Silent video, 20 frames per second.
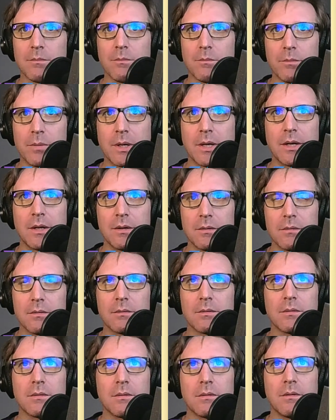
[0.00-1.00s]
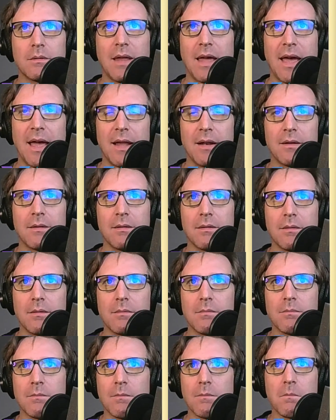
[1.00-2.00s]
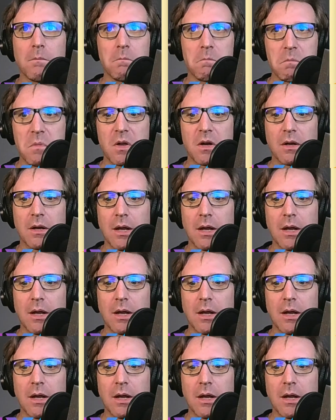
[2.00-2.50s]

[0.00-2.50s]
but that they're